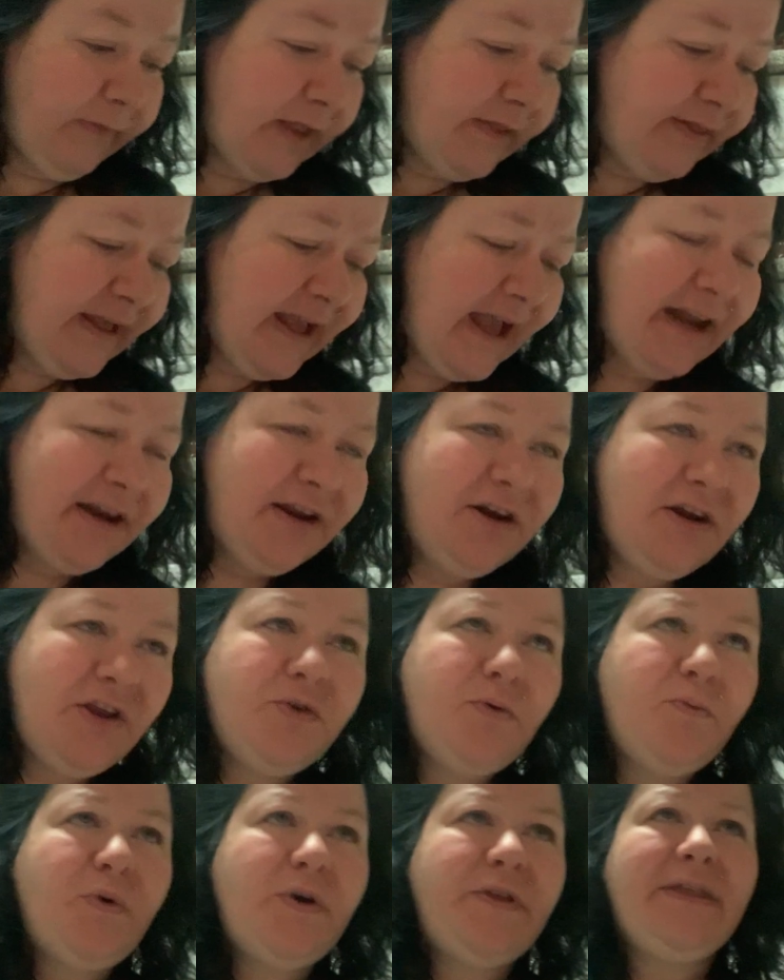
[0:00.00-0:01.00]
They had
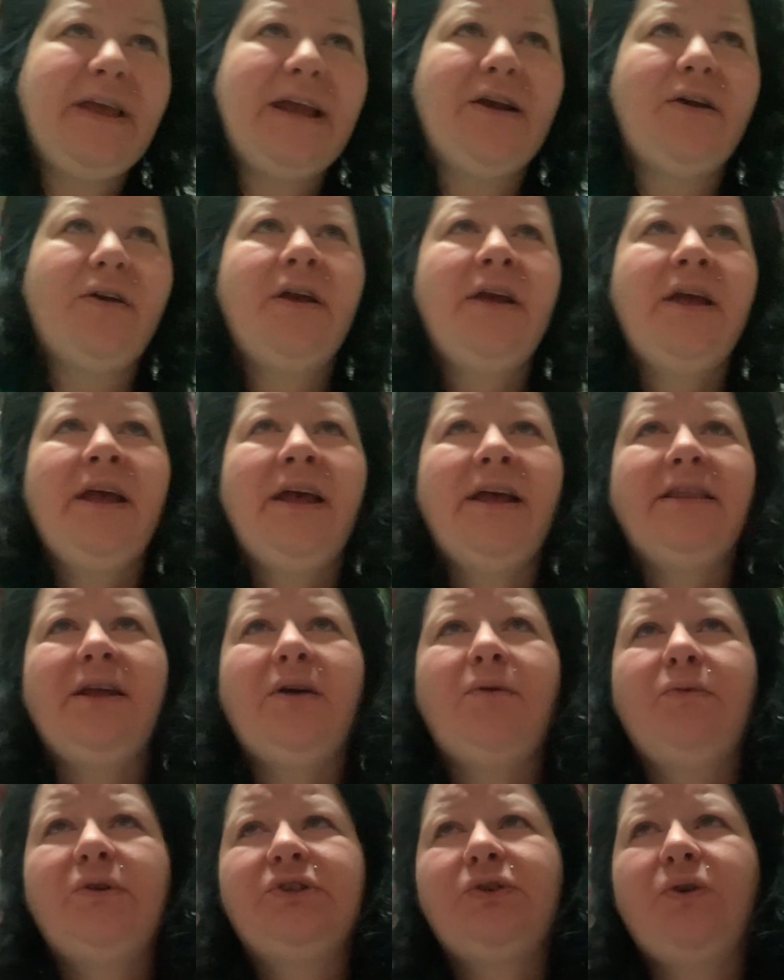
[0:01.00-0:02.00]
another one there
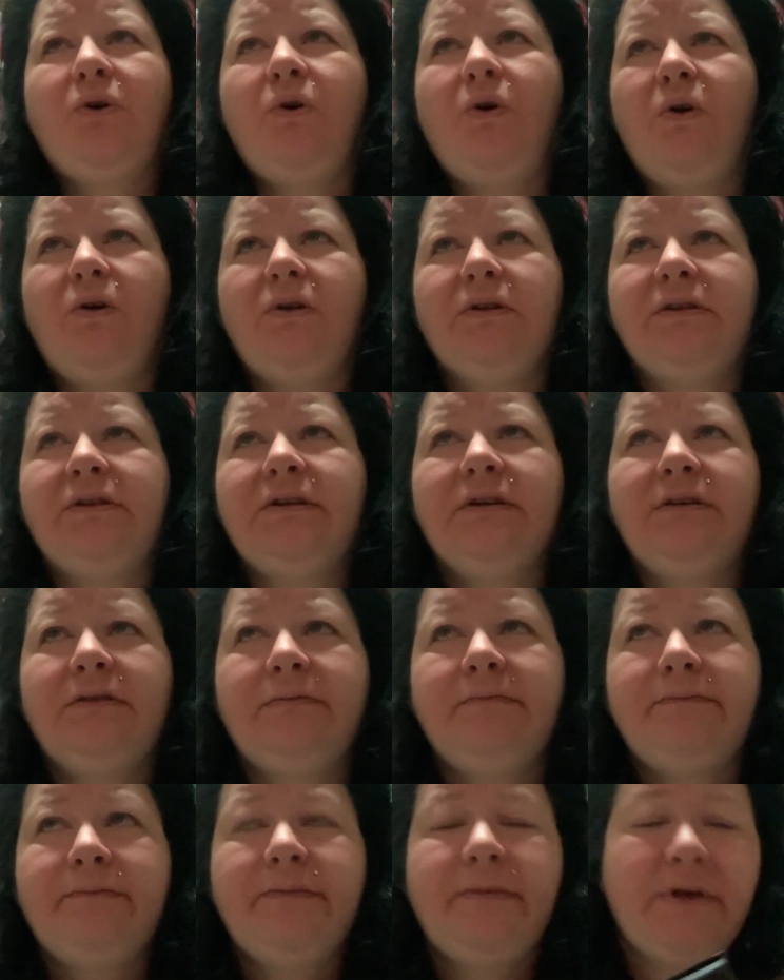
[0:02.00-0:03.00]
that was called,
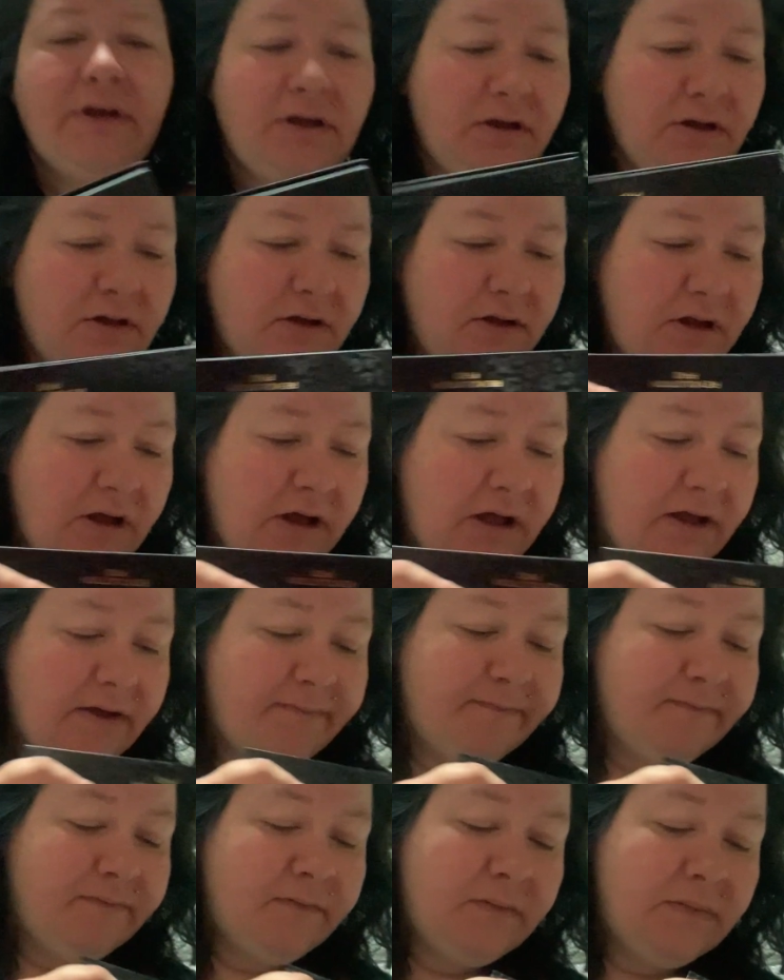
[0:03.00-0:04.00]
uh,
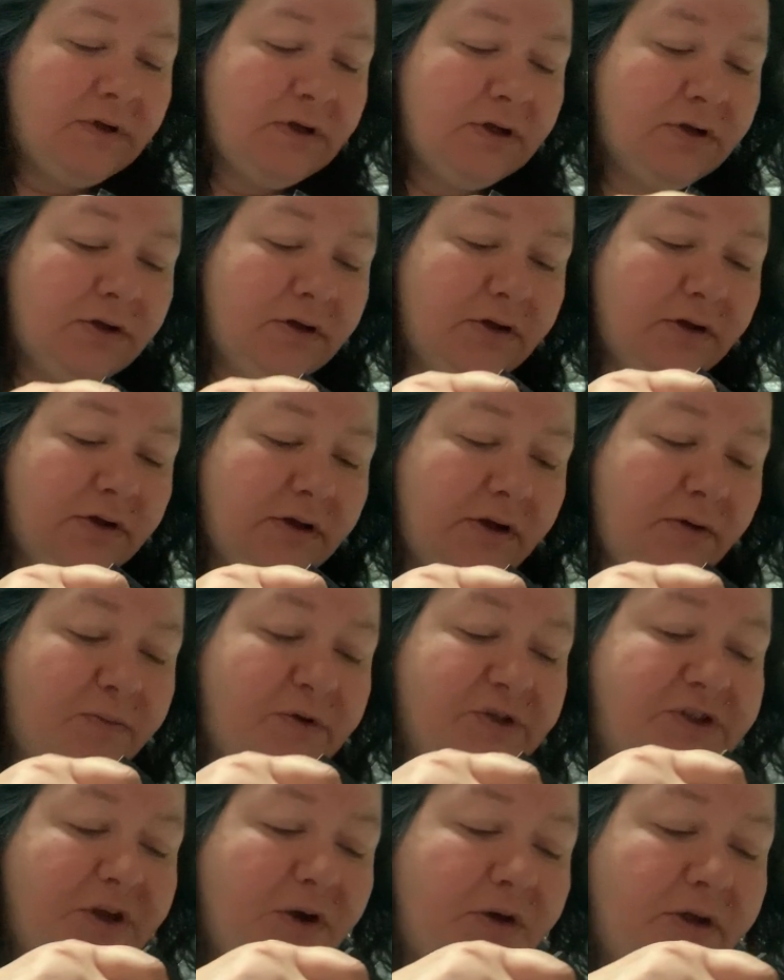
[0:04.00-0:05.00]
it
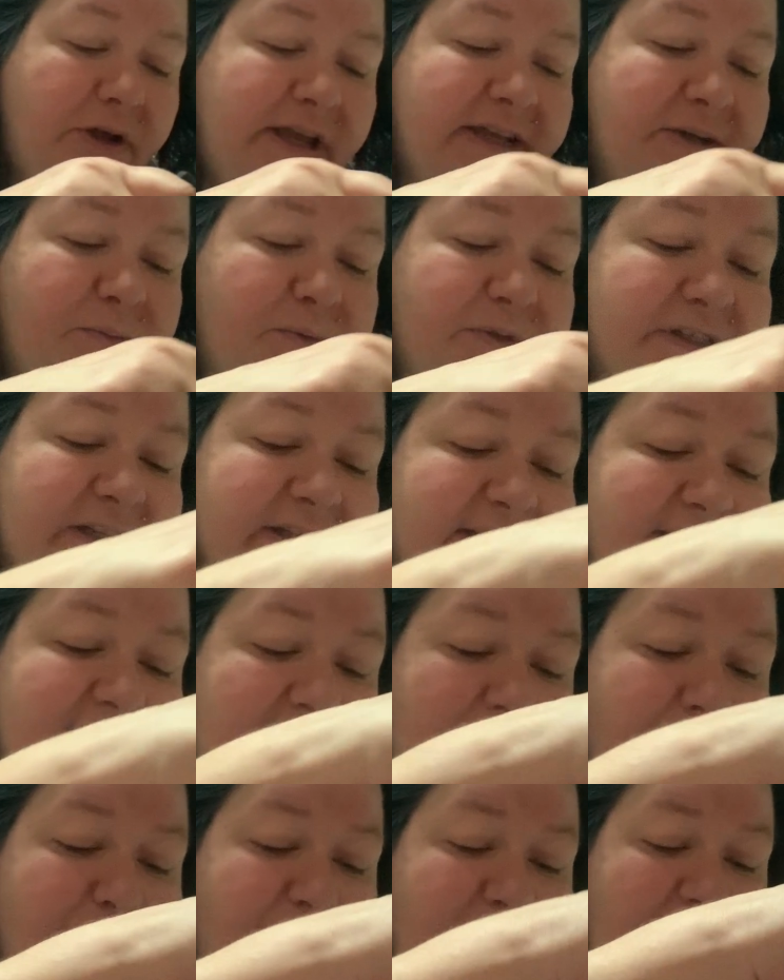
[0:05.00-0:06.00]
was a. Uh, it was the
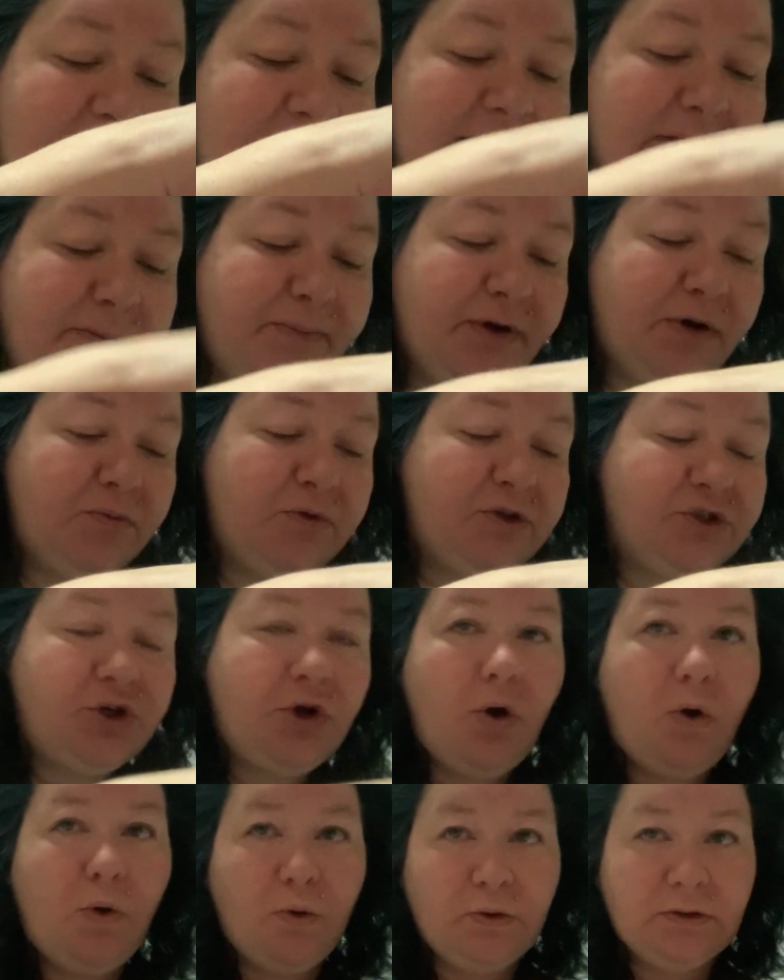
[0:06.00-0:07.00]
same palette, but it was
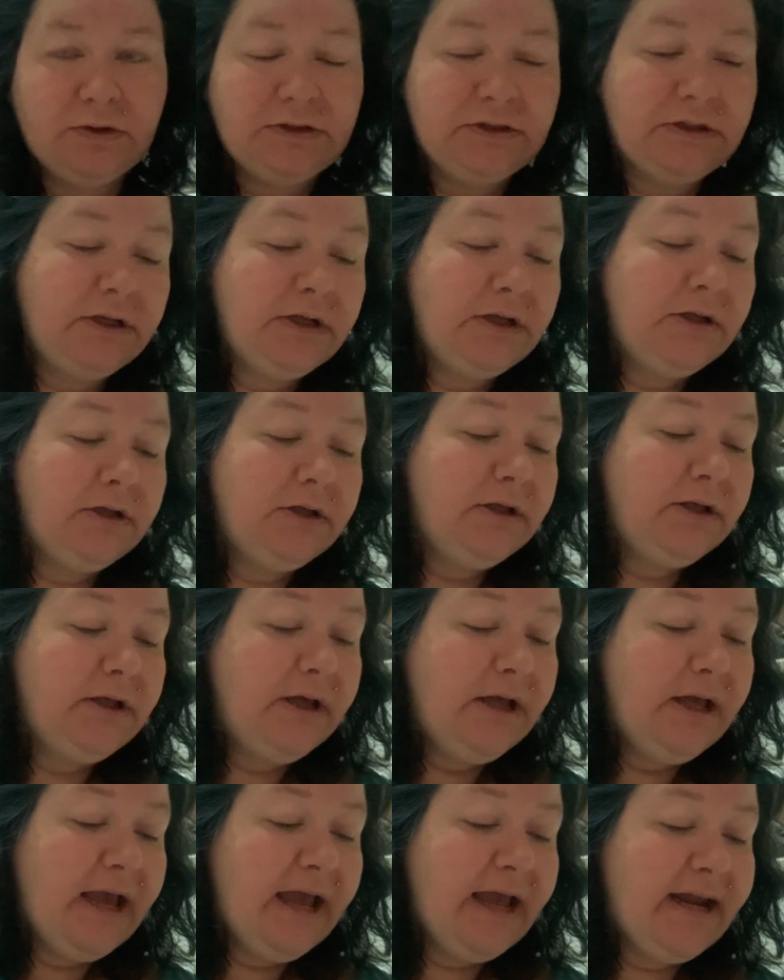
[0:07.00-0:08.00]
gold.
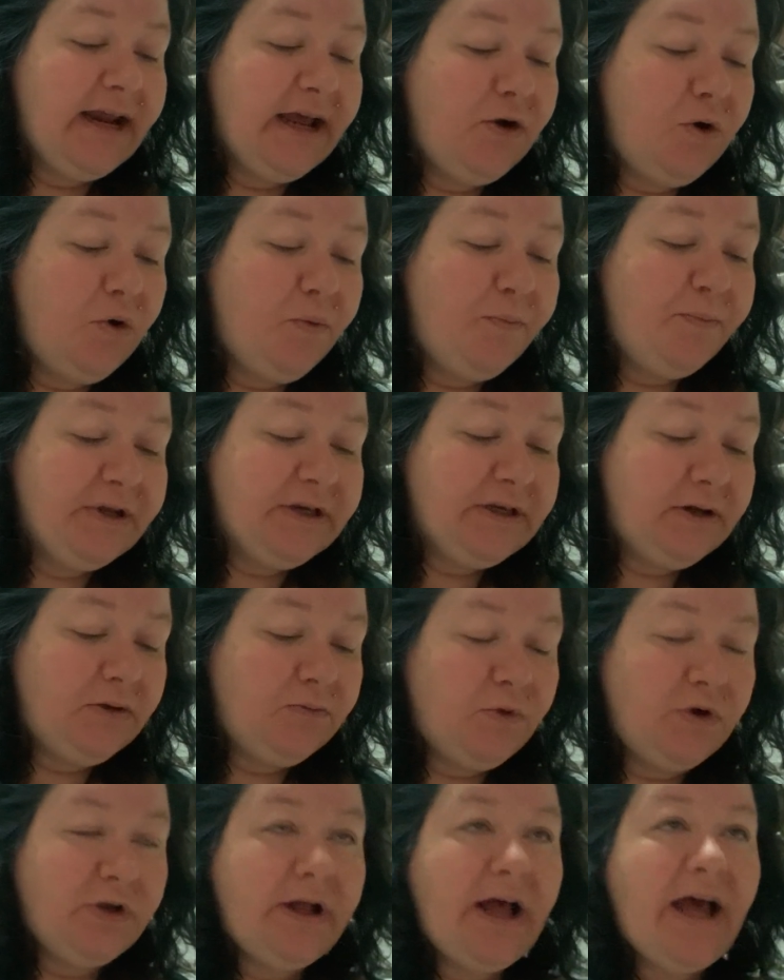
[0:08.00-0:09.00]
And I opened,
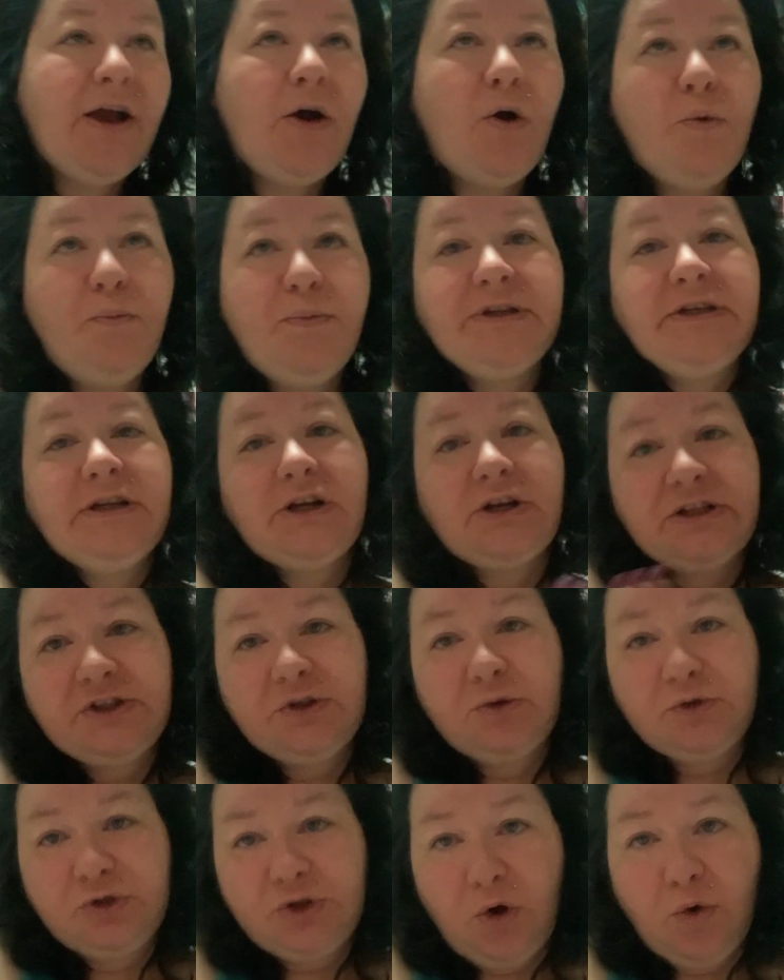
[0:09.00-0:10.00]
well, I opened it because
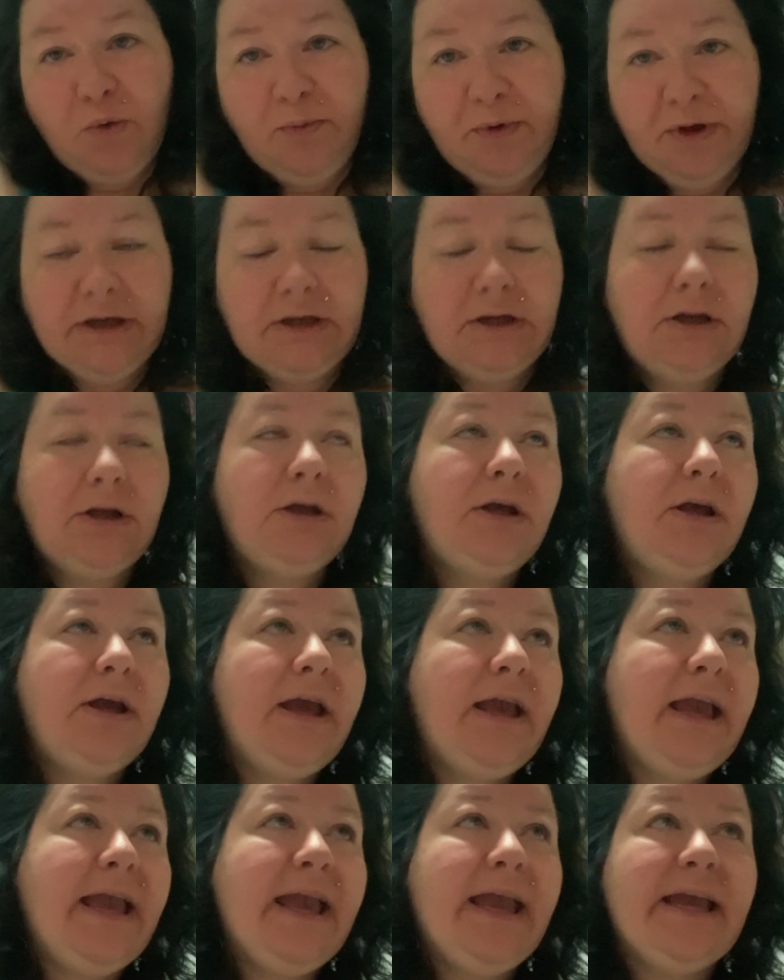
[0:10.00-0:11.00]
it was open.
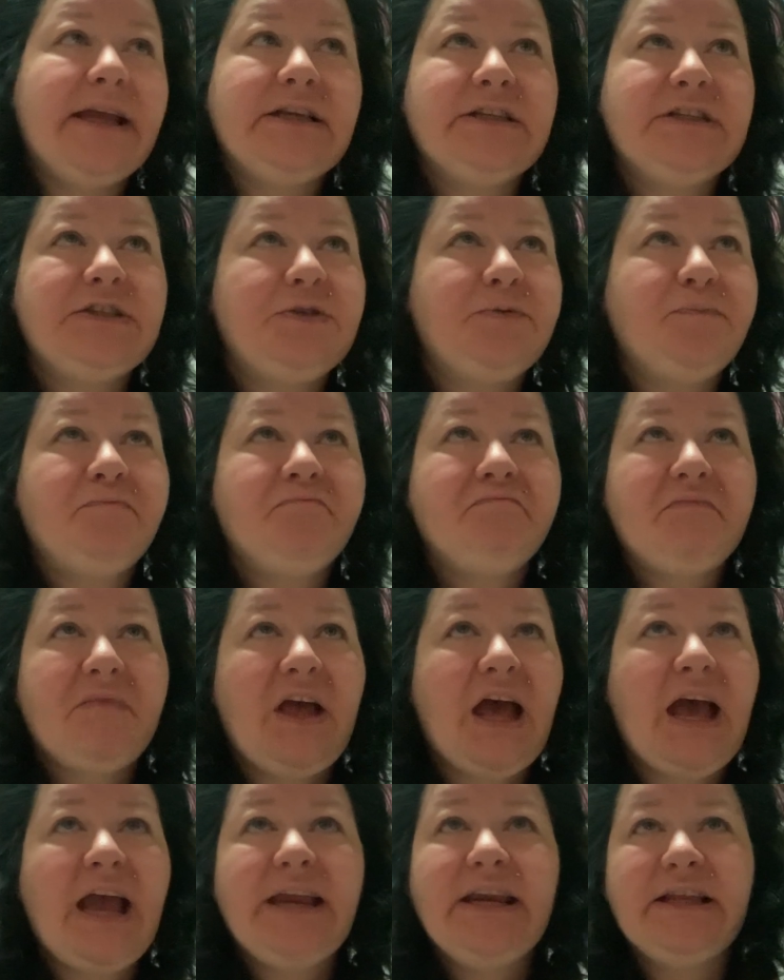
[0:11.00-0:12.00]
And
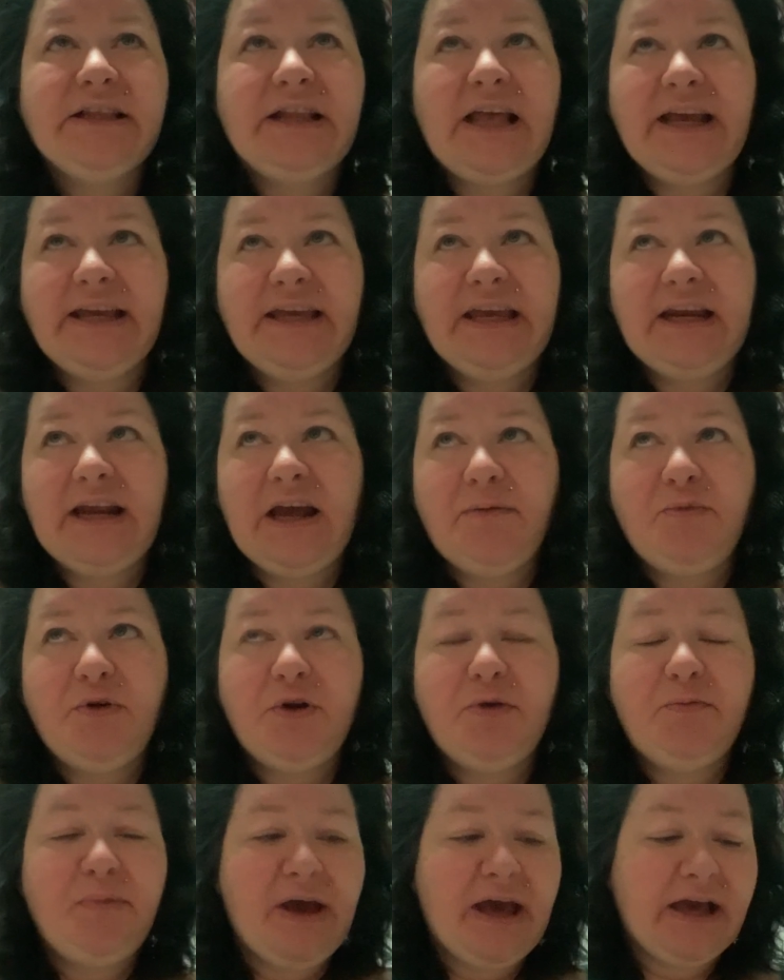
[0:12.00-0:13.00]
I didn't like it. I put
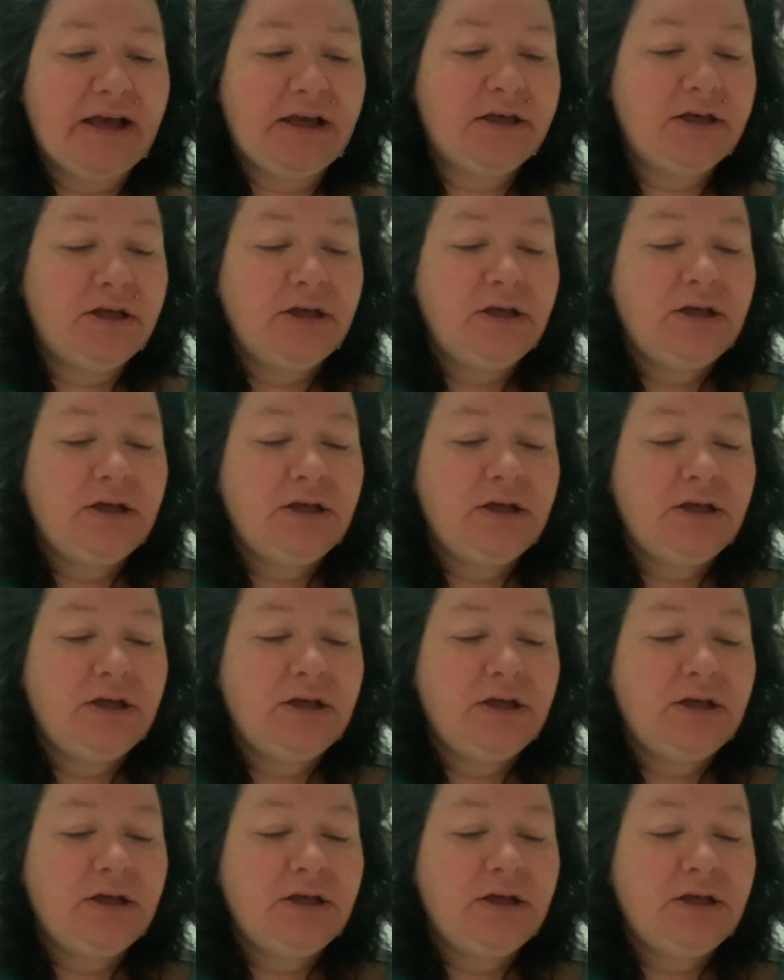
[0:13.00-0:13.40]
it back.